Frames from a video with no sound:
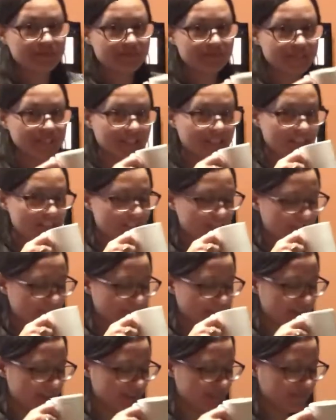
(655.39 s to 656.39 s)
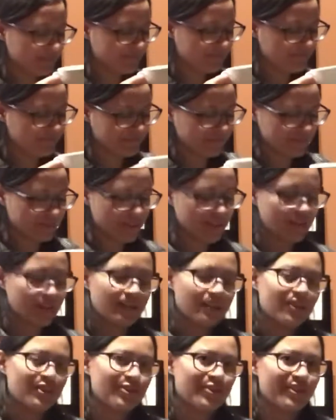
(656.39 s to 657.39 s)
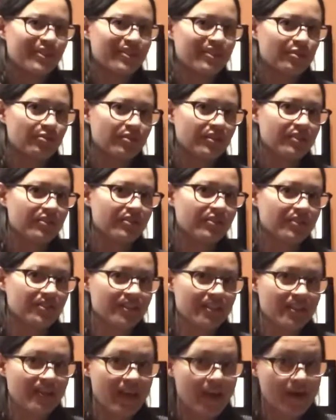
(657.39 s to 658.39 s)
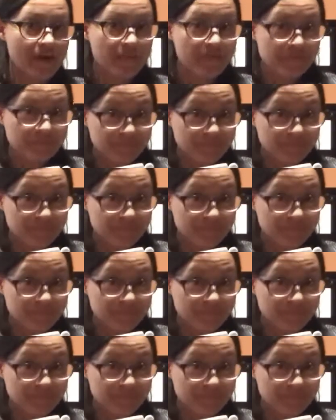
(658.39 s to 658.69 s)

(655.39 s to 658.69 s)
sit here, drink here. Drink it this way so you can see the cap.